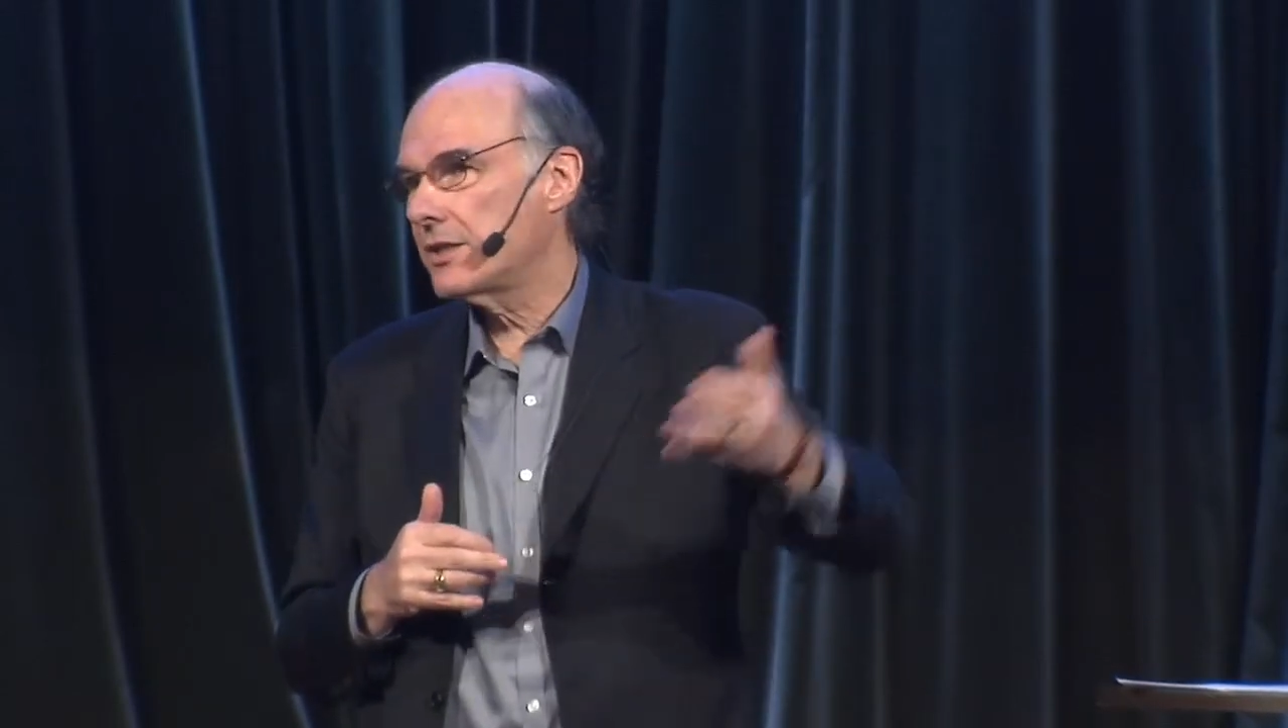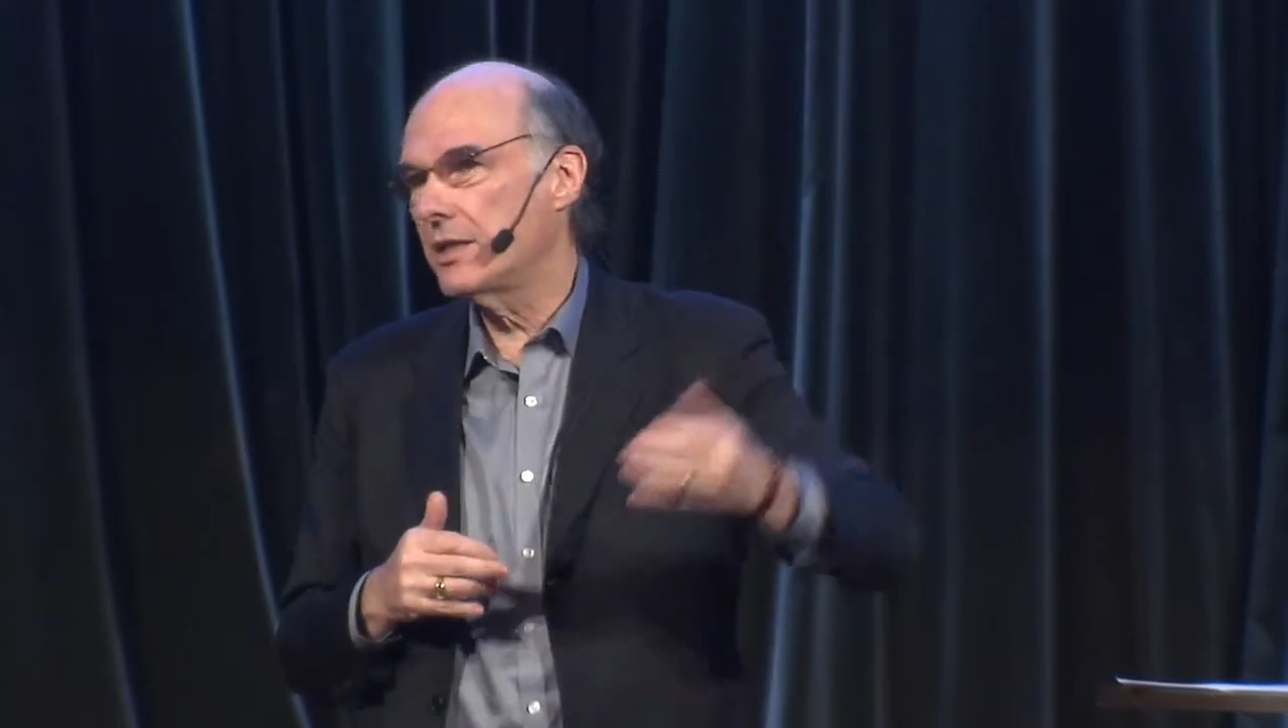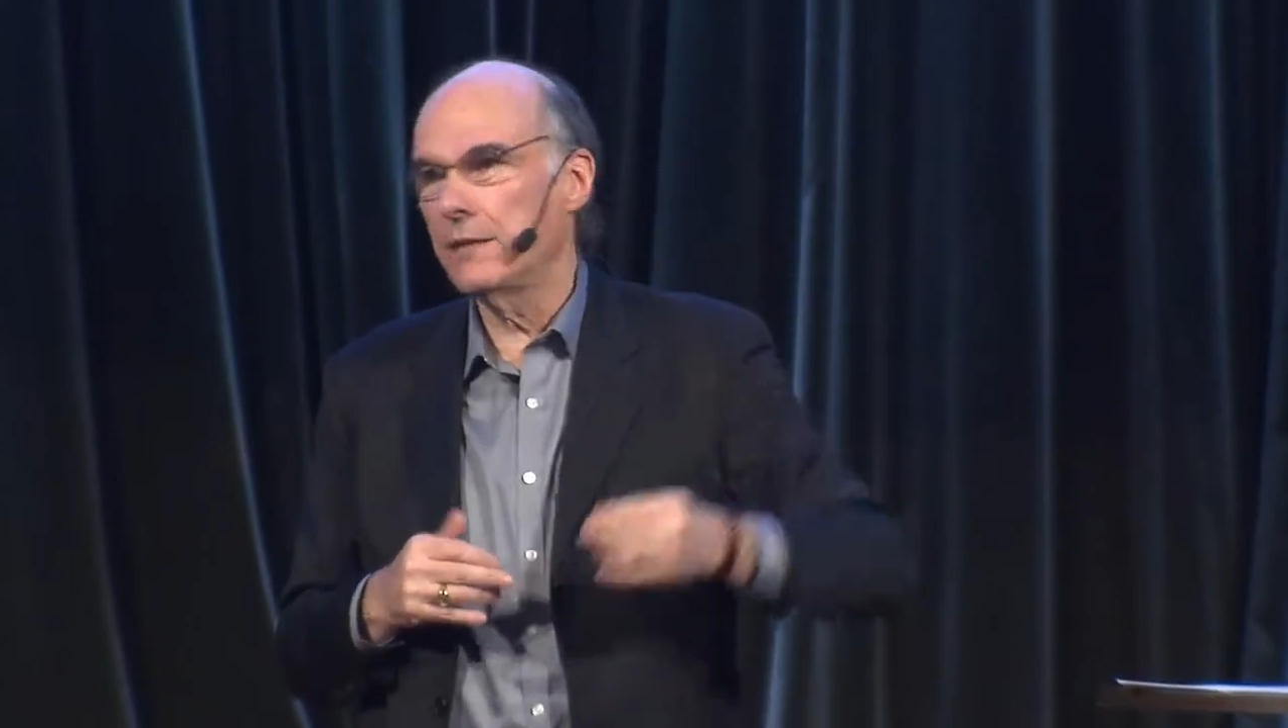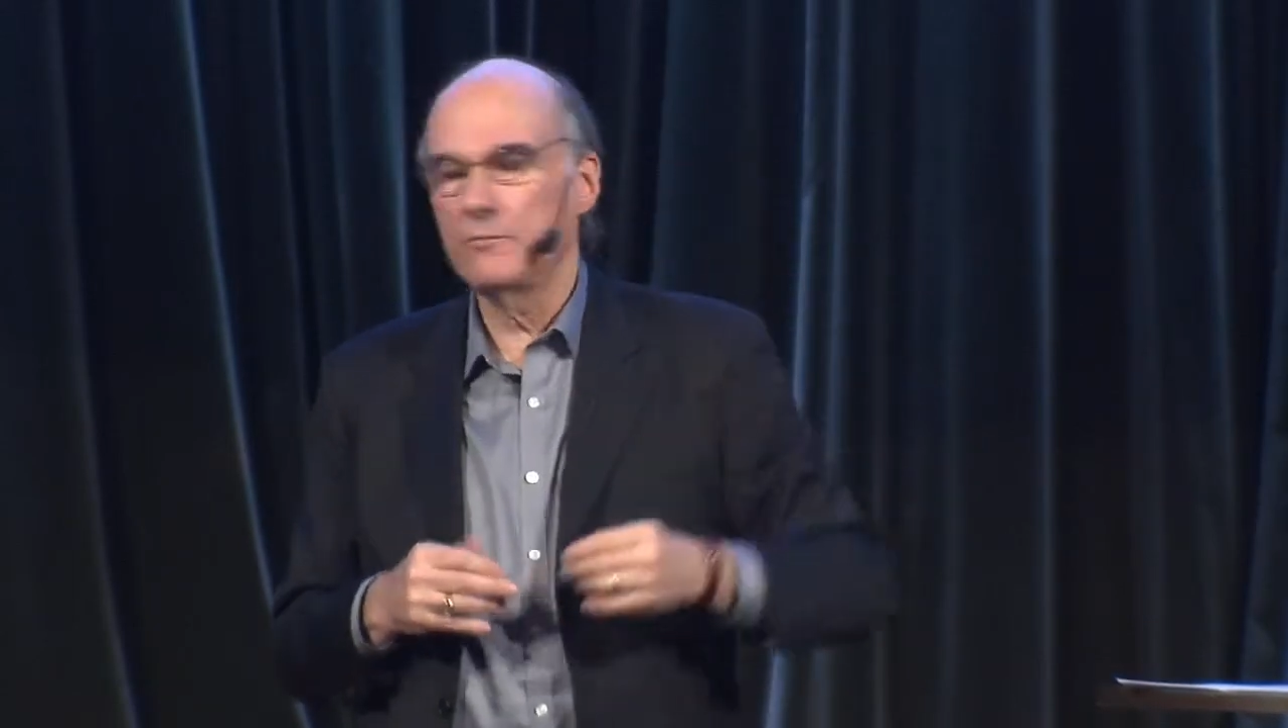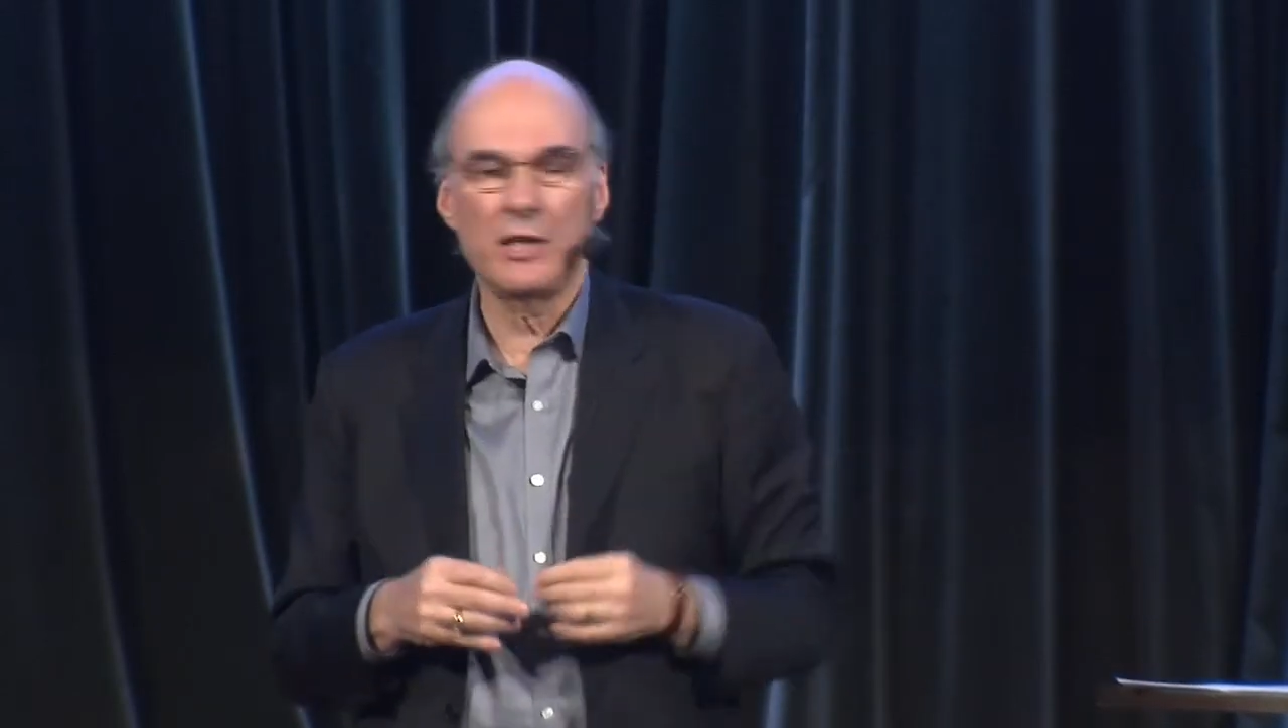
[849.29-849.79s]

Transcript: same